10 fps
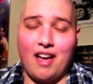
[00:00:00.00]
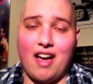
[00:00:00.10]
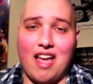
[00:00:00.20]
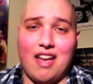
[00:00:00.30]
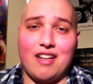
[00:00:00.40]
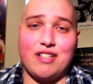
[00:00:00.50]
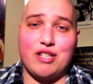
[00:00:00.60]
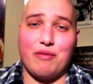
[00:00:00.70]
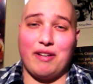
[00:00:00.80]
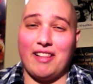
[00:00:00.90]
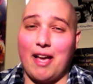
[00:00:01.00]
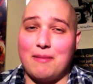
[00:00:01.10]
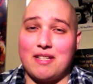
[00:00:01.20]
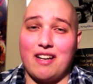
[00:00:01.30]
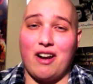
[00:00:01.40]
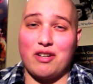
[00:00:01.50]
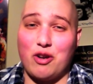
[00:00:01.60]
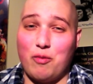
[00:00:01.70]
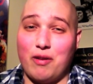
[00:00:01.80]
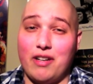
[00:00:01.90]
and she relapsed in
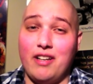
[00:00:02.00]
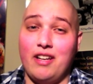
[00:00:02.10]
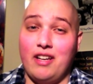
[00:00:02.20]
October